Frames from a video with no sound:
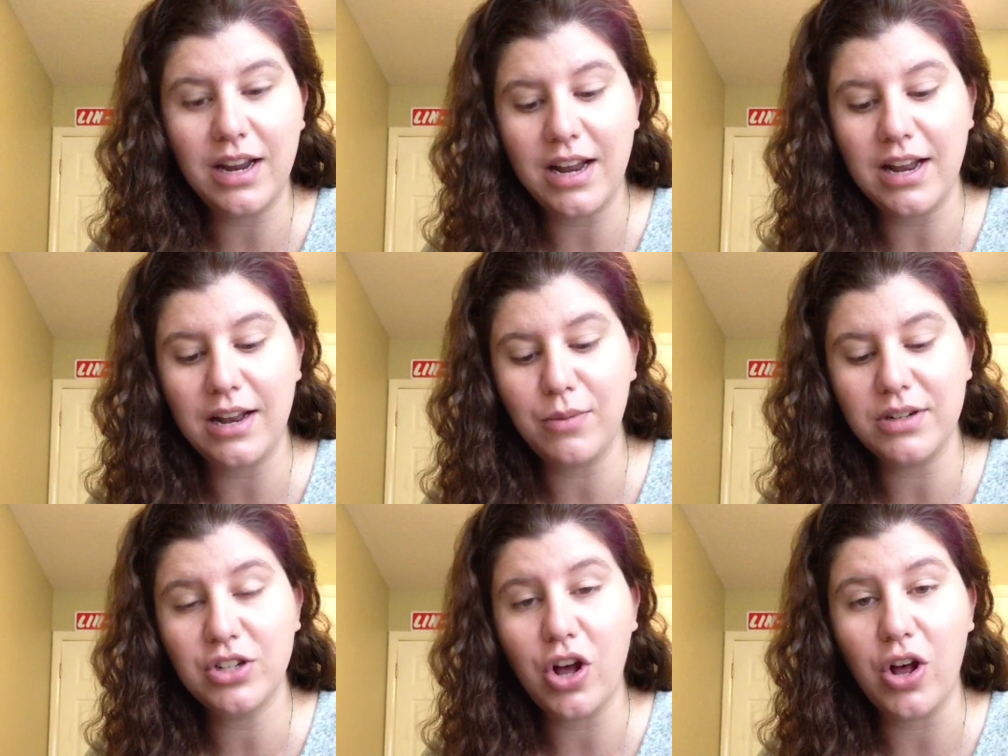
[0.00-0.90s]
in
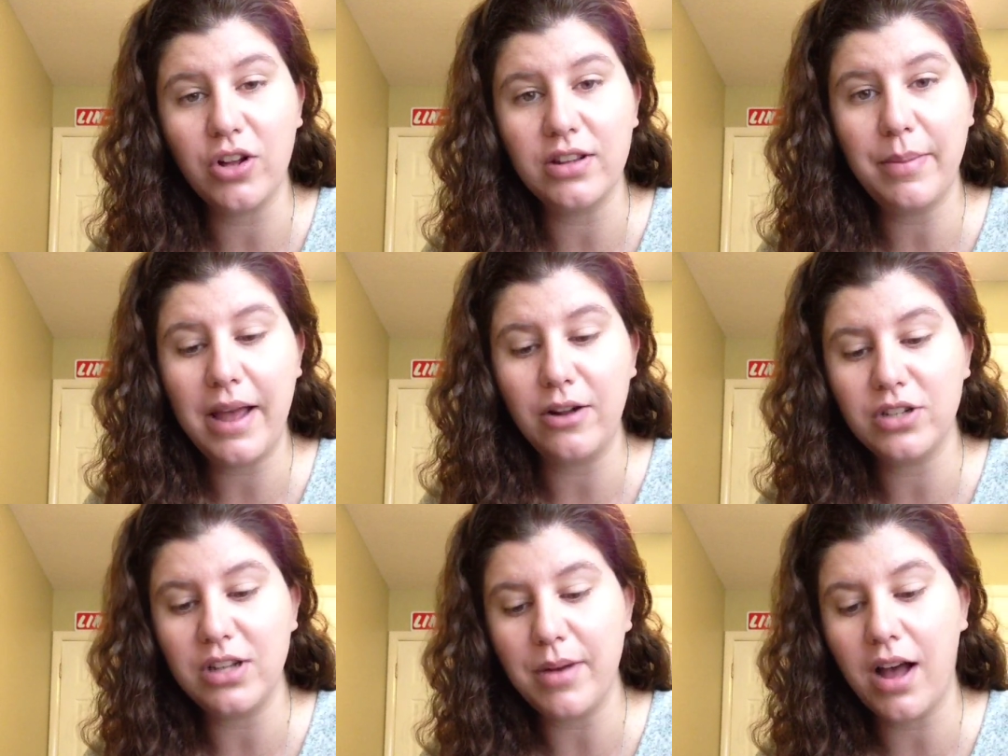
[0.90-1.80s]
what's called the
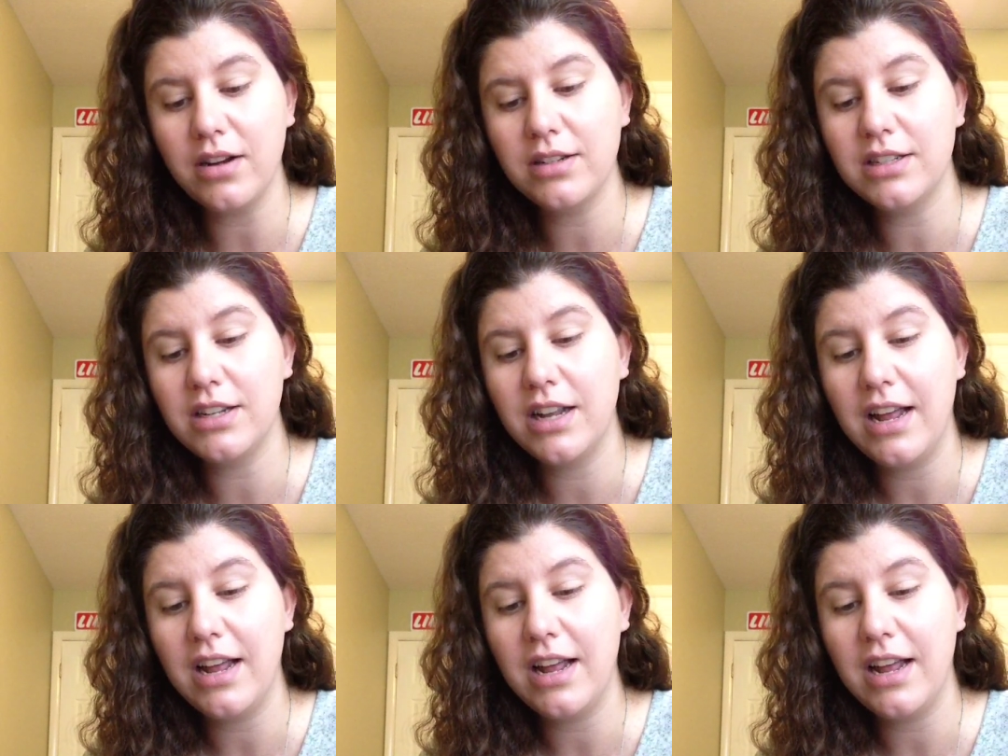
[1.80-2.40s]
penalty box.